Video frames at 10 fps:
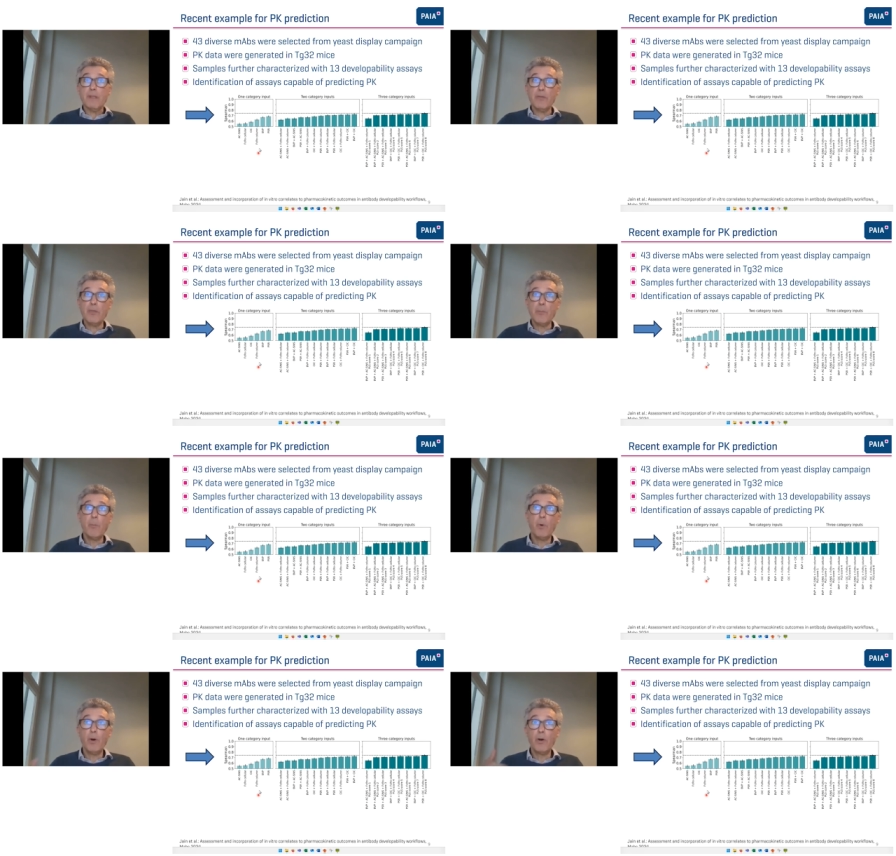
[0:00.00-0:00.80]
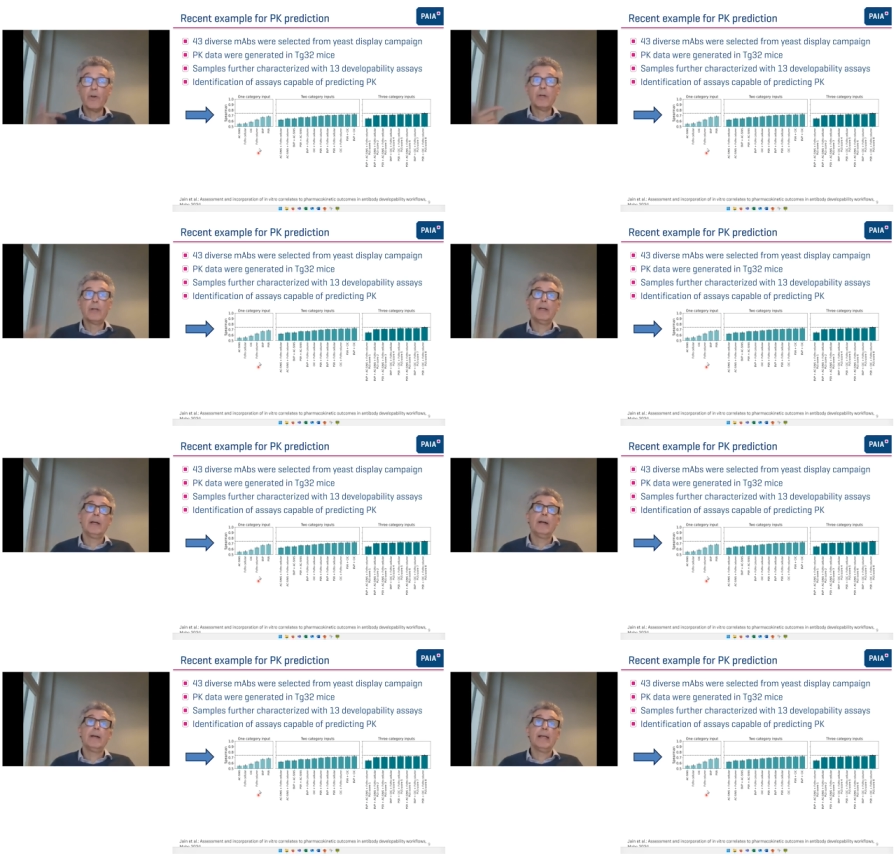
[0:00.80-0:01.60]
the more
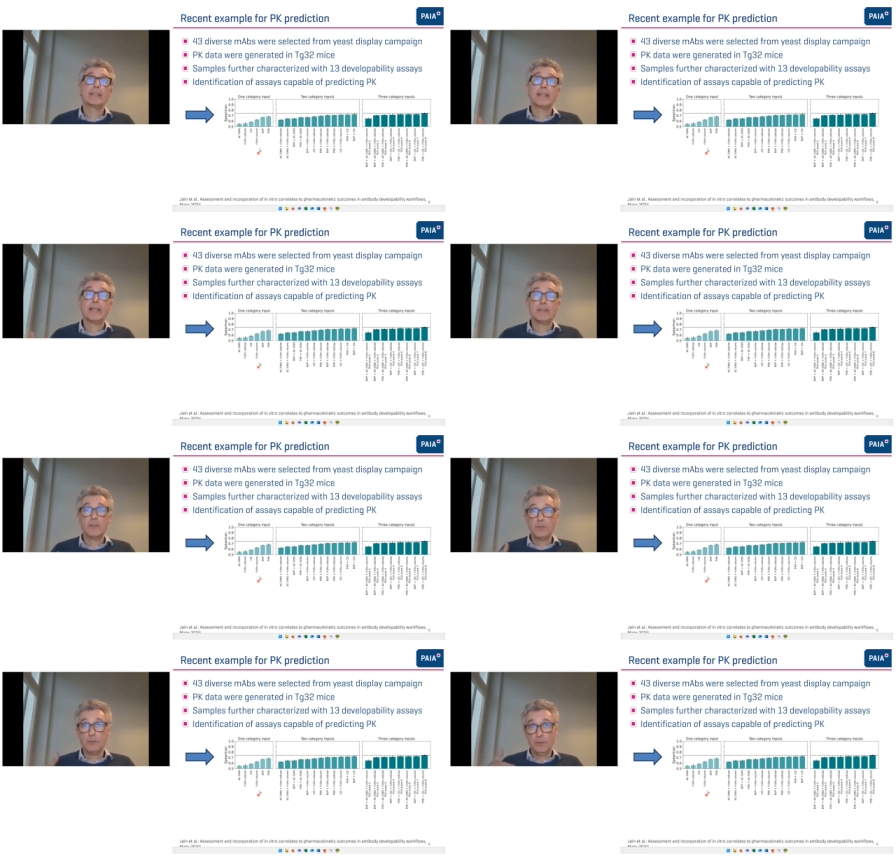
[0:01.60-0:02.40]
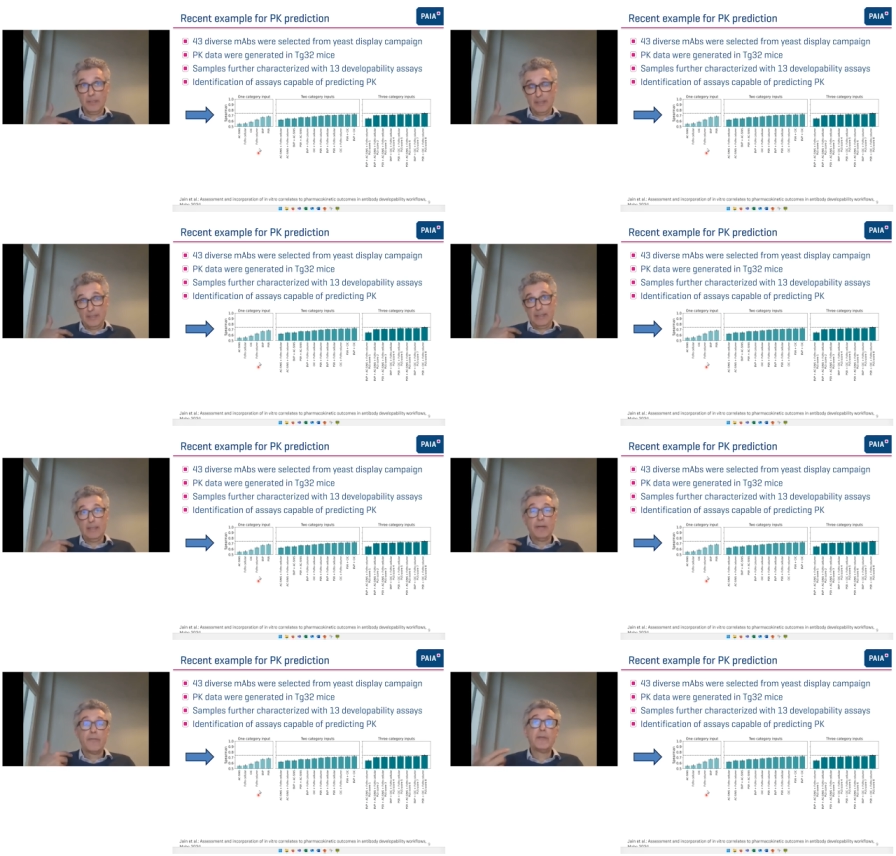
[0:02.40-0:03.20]
assays you
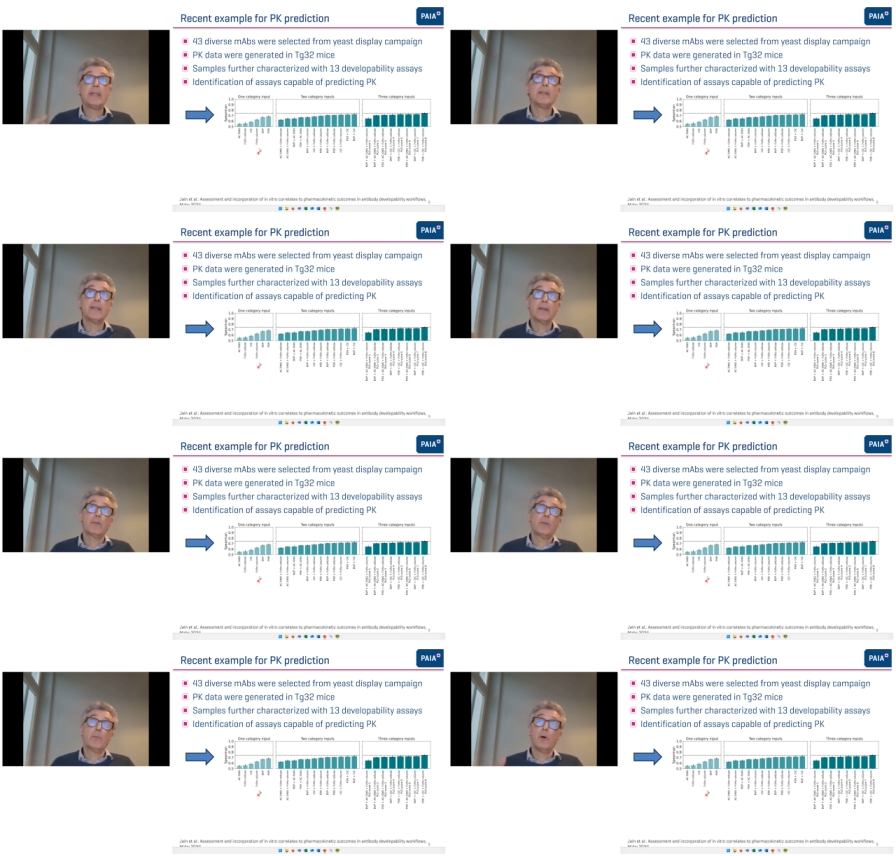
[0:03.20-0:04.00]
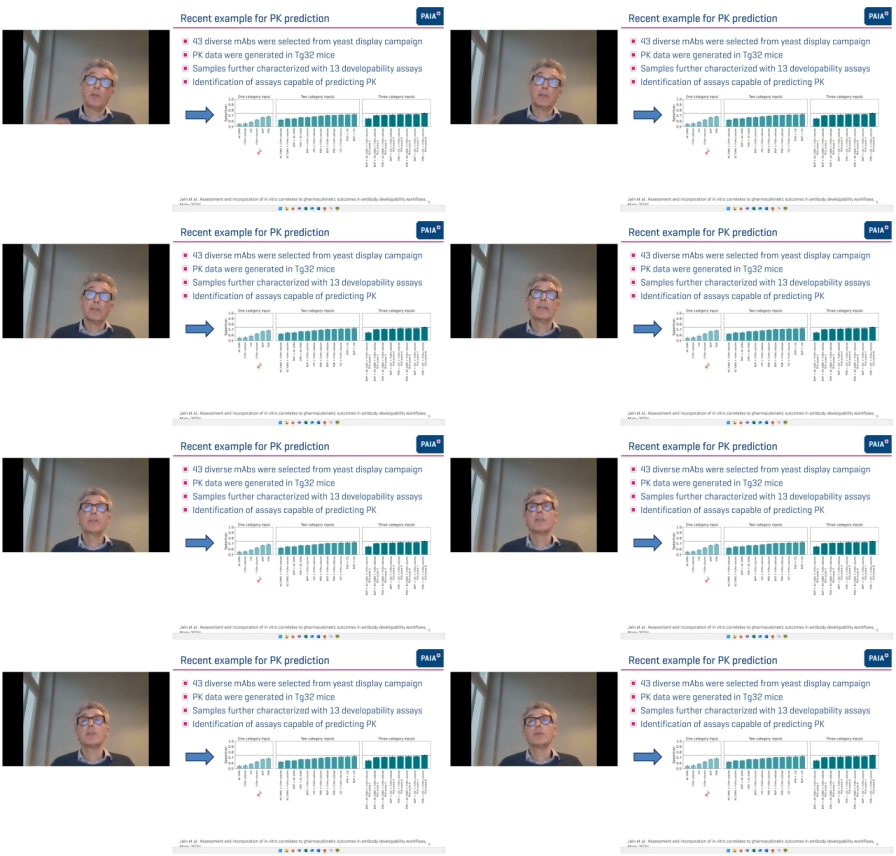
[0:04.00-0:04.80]
feed into the model that
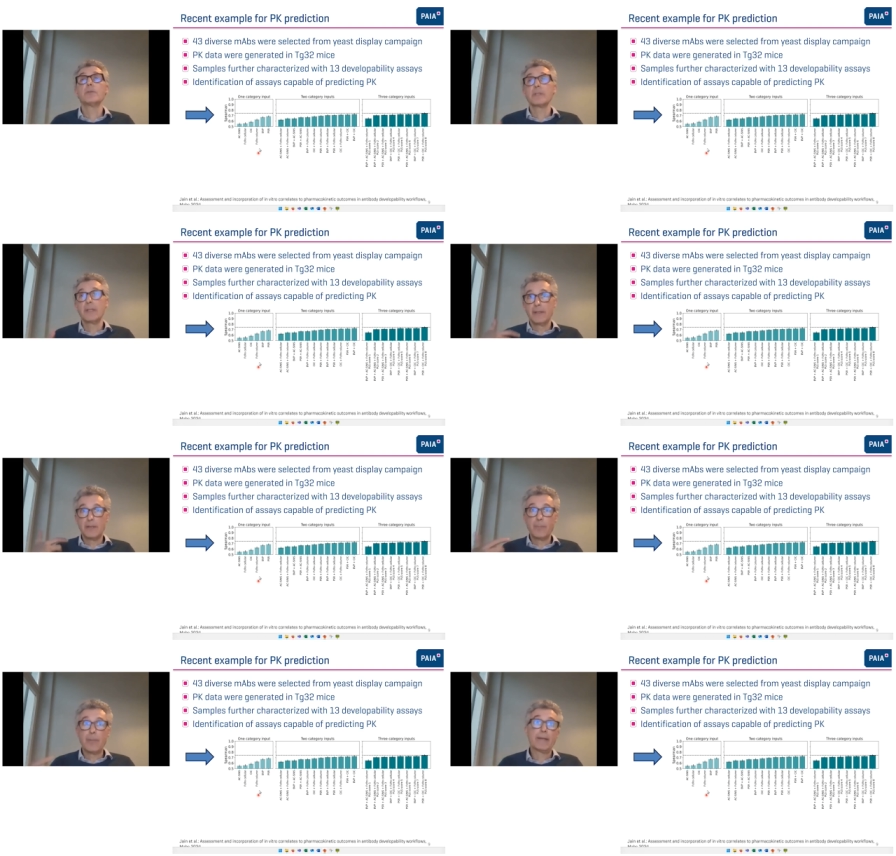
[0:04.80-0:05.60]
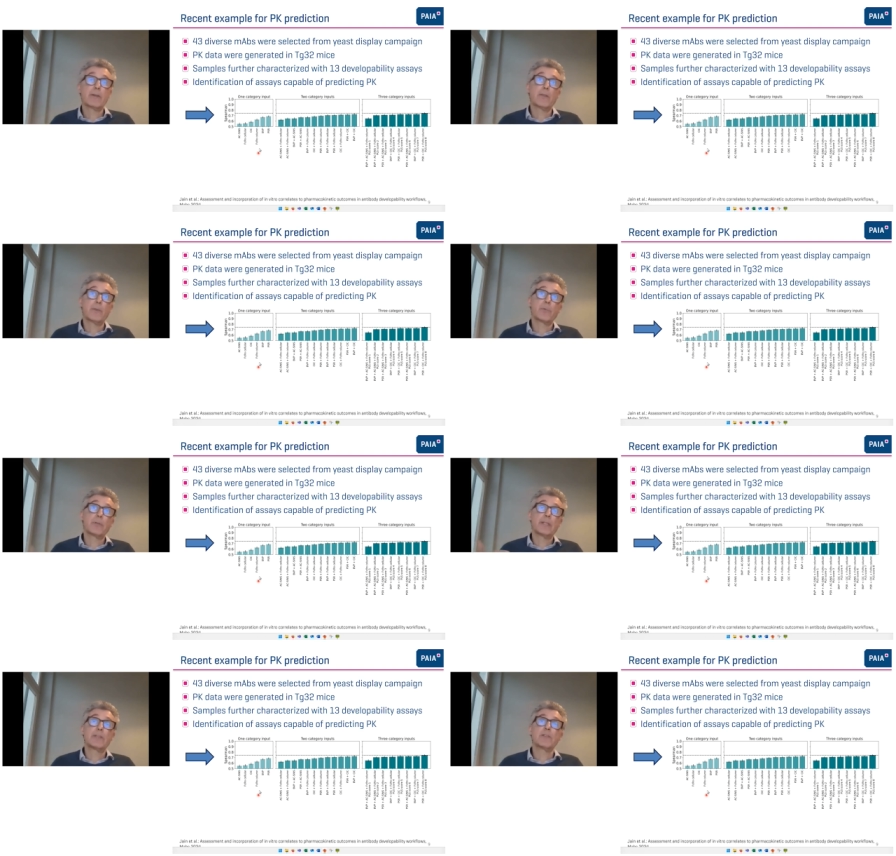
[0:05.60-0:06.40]
they use, the better the
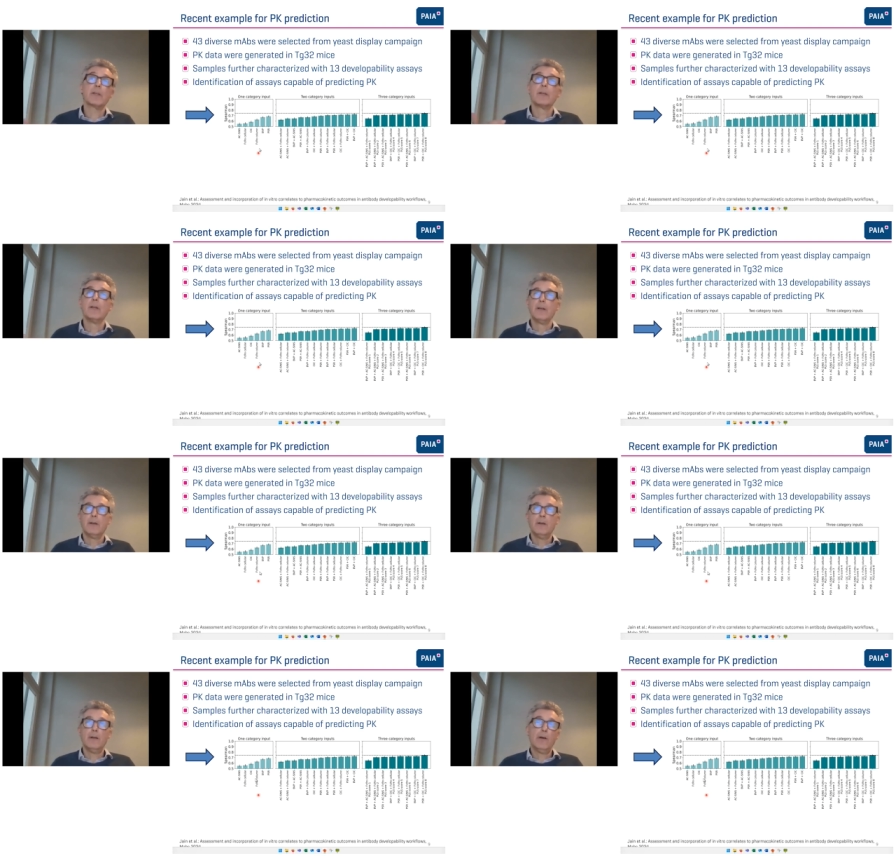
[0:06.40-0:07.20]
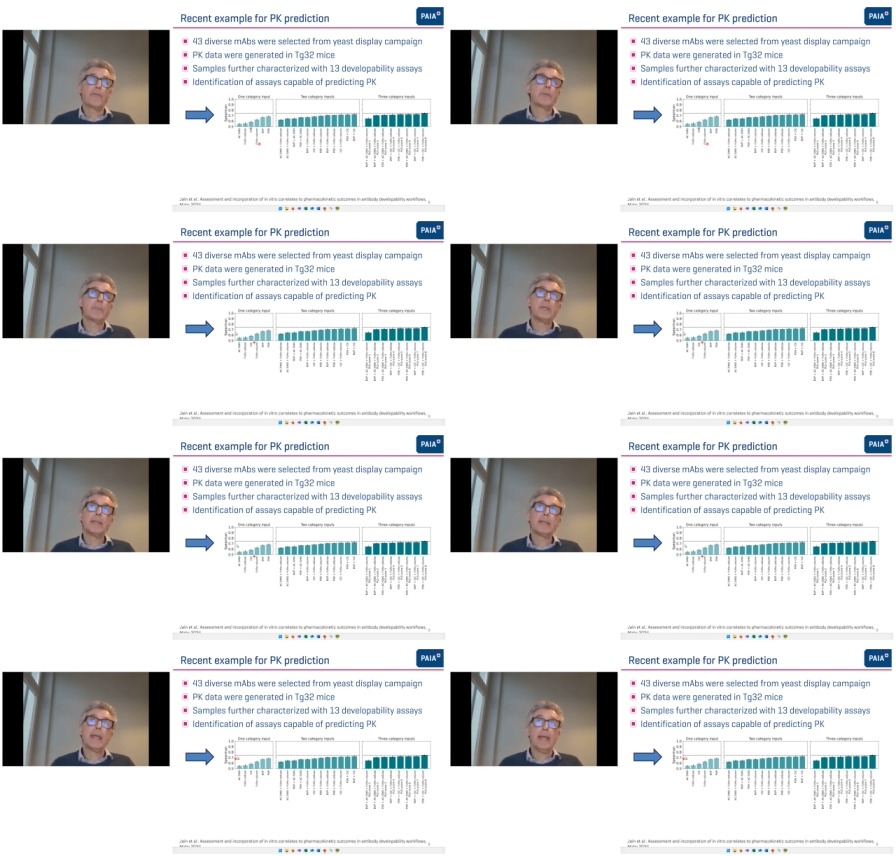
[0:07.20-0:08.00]
prediction of the
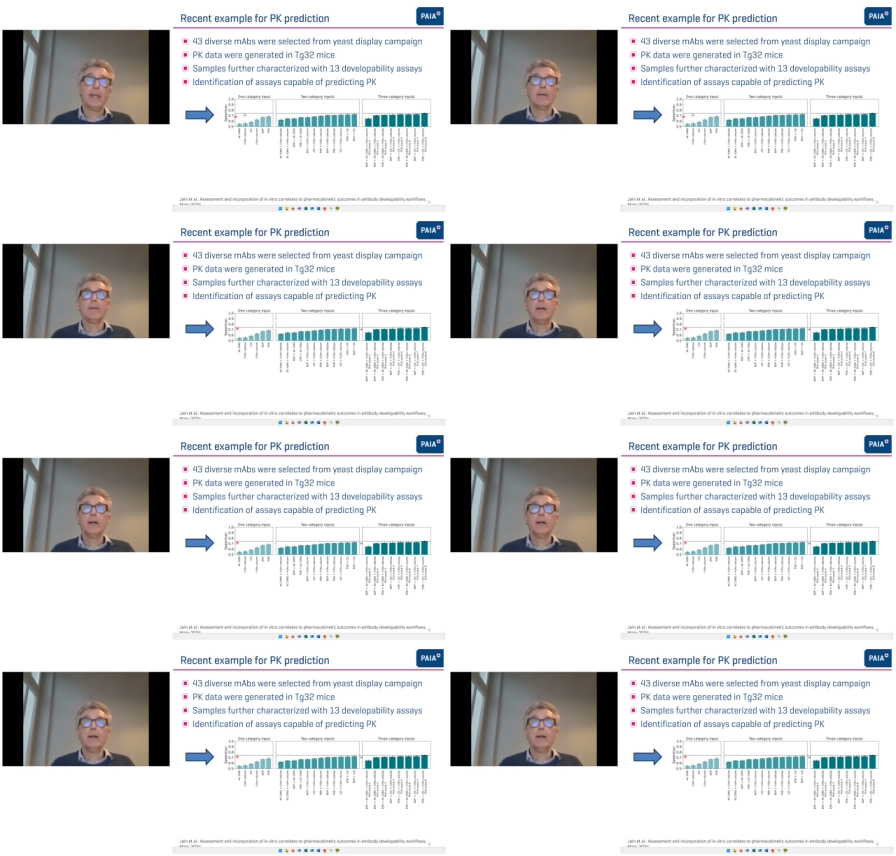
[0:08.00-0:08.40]
PK